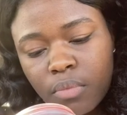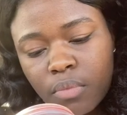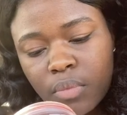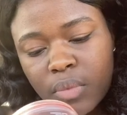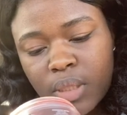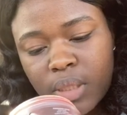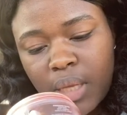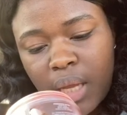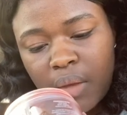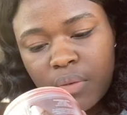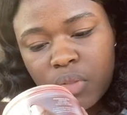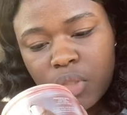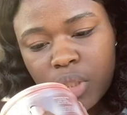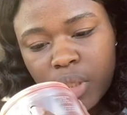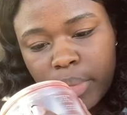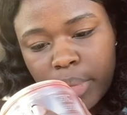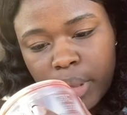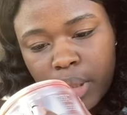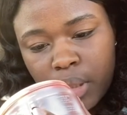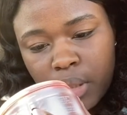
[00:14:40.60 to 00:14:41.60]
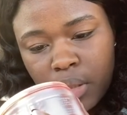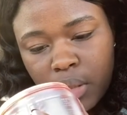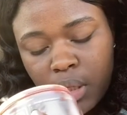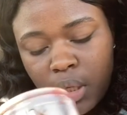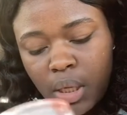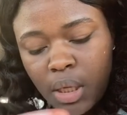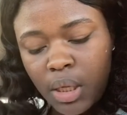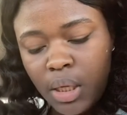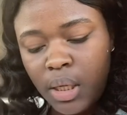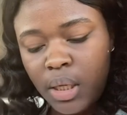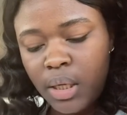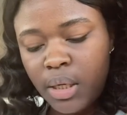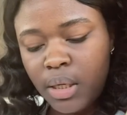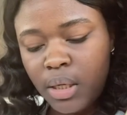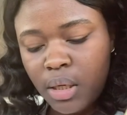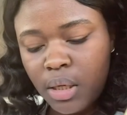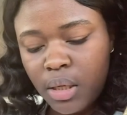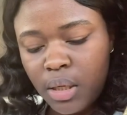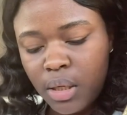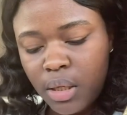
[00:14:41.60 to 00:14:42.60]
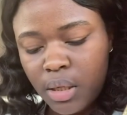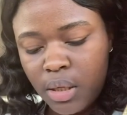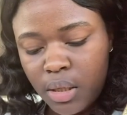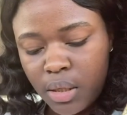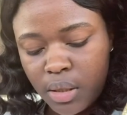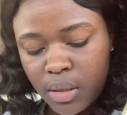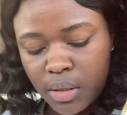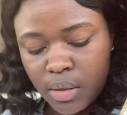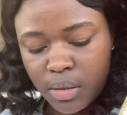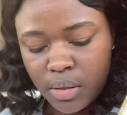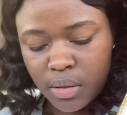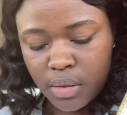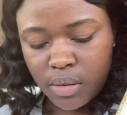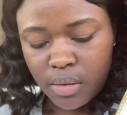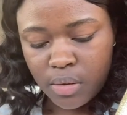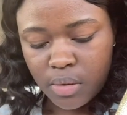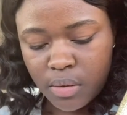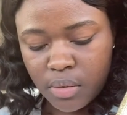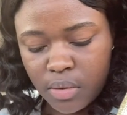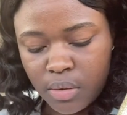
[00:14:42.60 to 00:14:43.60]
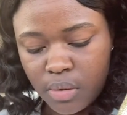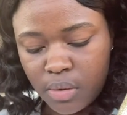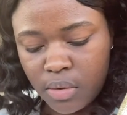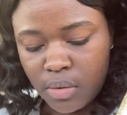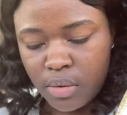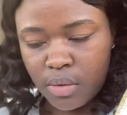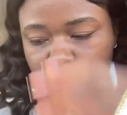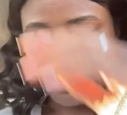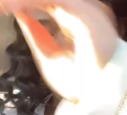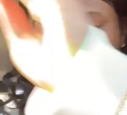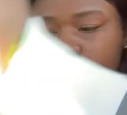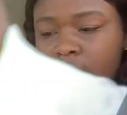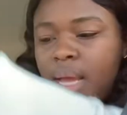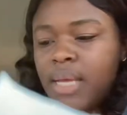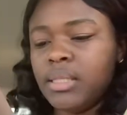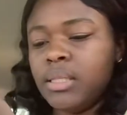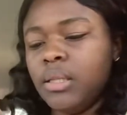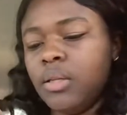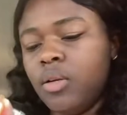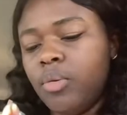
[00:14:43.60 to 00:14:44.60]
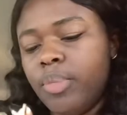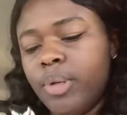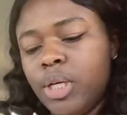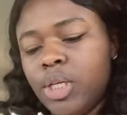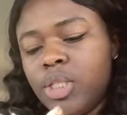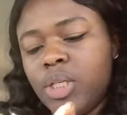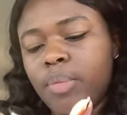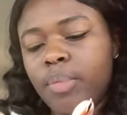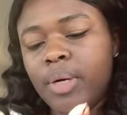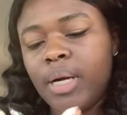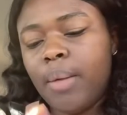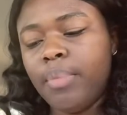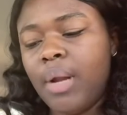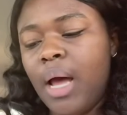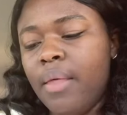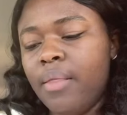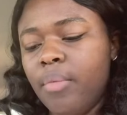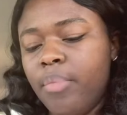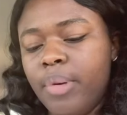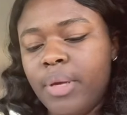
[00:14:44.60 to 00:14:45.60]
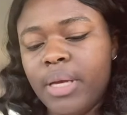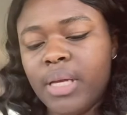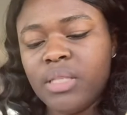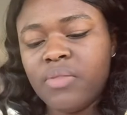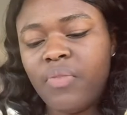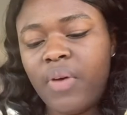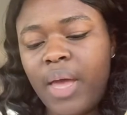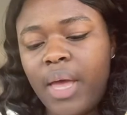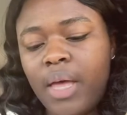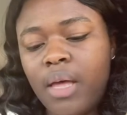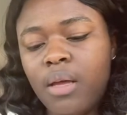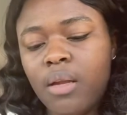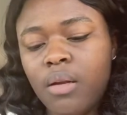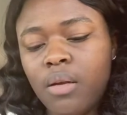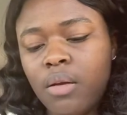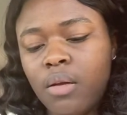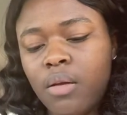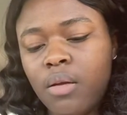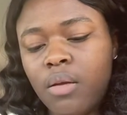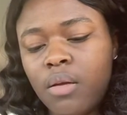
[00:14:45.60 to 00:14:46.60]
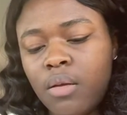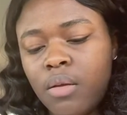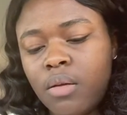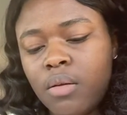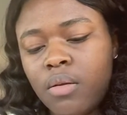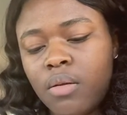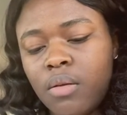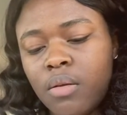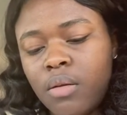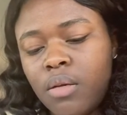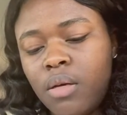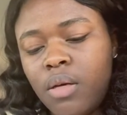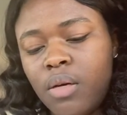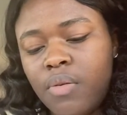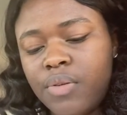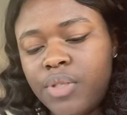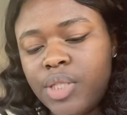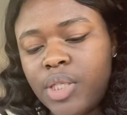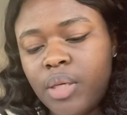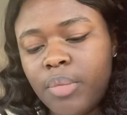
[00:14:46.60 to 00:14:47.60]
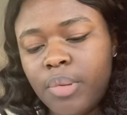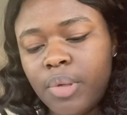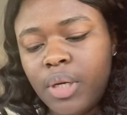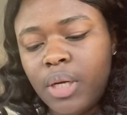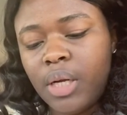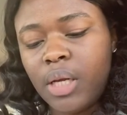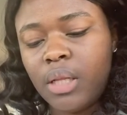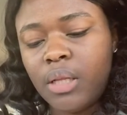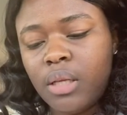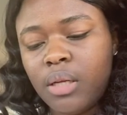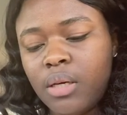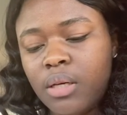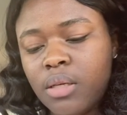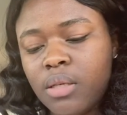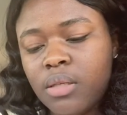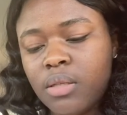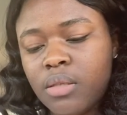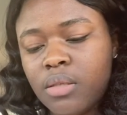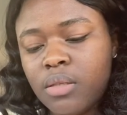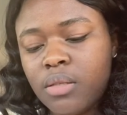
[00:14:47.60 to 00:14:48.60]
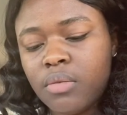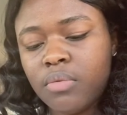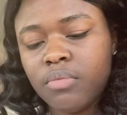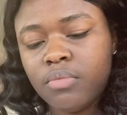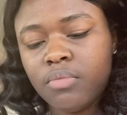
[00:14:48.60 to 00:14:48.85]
Does it have shimmer? It does. It has a little bit of shimmer. I'm not the biggest fan of shimmer and glitters,